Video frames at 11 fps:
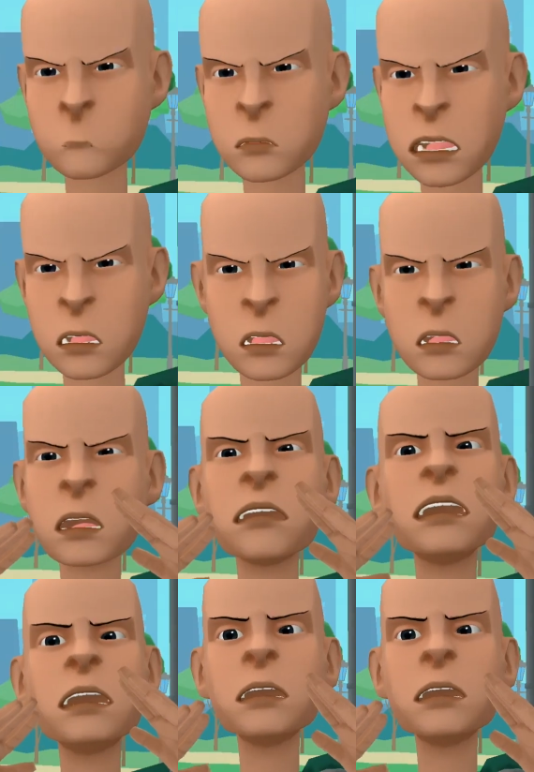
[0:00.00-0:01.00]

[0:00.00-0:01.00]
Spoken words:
Red angry face.